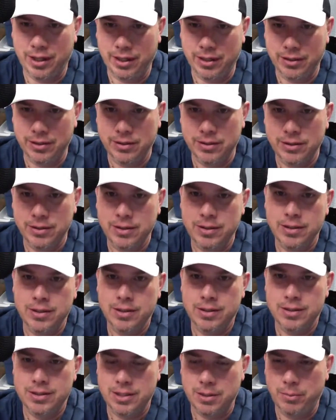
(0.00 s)
Like
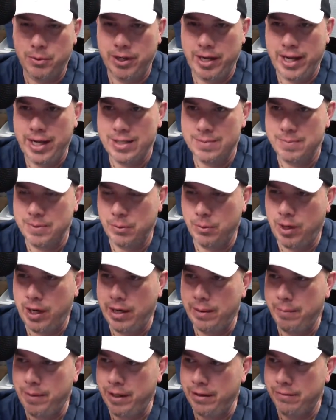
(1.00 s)
someone asked me
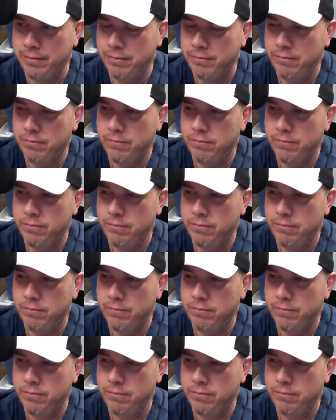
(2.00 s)
why my